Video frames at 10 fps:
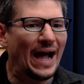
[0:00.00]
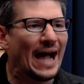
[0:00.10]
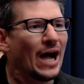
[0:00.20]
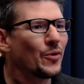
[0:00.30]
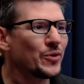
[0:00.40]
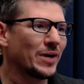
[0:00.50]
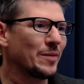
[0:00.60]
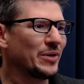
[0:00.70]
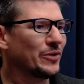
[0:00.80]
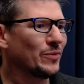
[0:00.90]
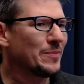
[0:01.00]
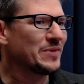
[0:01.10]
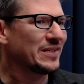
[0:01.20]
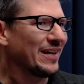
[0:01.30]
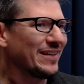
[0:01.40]
how do I build a
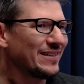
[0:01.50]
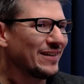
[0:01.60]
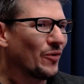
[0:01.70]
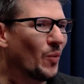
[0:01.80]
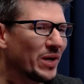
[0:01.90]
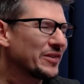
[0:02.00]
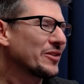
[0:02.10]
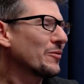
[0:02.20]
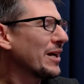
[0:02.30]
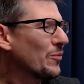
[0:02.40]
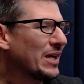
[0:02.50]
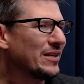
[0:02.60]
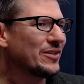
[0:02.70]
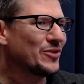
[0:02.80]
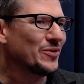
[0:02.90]
website? What is the right way
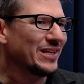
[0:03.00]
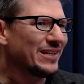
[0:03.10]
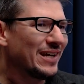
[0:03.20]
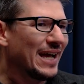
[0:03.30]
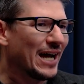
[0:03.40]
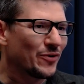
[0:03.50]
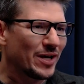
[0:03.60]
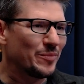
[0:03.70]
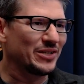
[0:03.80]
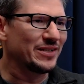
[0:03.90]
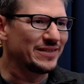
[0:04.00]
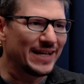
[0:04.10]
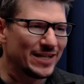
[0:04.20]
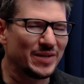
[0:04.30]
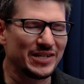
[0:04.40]
to do it? How do I build a
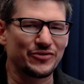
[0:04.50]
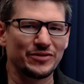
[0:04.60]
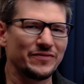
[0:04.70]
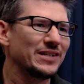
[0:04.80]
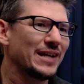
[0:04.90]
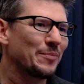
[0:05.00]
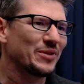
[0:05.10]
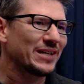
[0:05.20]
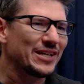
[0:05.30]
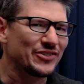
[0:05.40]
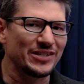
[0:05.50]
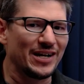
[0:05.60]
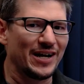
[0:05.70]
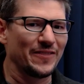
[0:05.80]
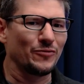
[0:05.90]
database-driven application
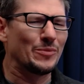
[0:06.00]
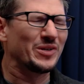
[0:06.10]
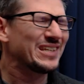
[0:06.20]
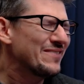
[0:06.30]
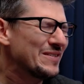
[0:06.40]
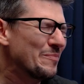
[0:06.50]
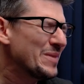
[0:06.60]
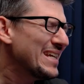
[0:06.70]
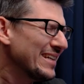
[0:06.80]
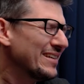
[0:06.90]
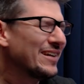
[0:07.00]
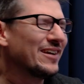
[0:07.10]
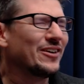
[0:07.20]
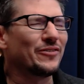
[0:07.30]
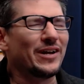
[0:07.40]
on the web? What does it even mean,
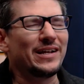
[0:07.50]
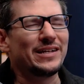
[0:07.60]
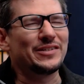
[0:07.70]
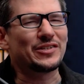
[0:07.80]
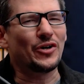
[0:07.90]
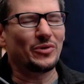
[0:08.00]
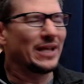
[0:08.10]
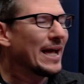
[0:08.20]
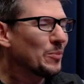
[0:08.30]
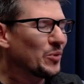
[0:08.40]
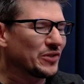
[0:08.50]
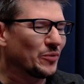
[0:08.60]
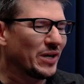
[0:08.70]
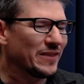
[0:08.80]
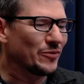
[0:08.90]
right? And so LAMP was a
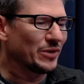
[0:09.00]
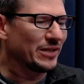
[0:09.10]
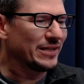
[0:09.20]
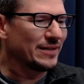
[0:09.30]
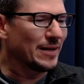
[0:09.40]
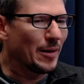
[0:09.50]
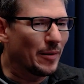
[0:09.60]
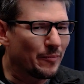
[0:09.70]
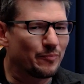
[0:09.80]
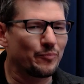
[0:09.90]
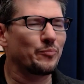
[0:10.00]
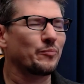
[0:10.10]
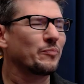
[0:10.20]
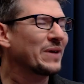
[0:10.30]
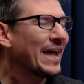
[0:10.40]
way that really
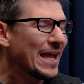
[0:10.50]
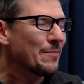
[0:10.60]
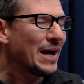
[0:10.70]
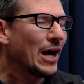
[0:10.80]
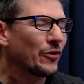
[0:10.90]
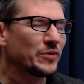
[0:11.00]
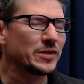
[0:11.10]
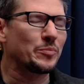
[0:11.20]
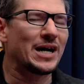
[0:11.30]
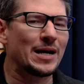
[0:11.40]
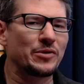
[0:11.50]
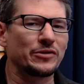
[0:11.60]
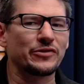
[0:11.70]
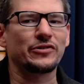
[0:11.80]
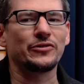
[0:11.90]
came out, was a
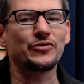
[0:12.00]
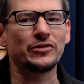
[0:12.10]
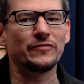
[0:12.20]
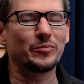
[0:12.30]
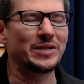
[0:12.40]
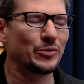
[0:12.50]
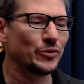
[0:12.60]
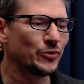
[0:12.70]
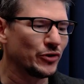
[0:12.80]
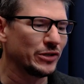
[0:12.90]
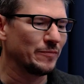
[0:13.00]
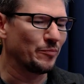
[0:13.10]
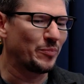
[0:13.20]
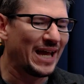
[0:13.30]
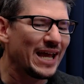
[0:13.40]
popular solution for people who couldn't
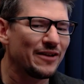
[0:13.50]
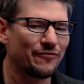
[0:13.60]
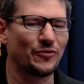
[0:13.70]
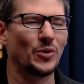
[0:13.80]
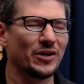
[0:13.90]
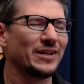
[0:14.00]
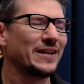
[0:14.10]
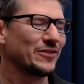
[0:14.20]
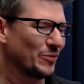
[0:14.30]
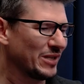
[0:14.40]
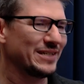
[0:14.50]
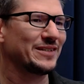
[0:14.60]
pay for like the really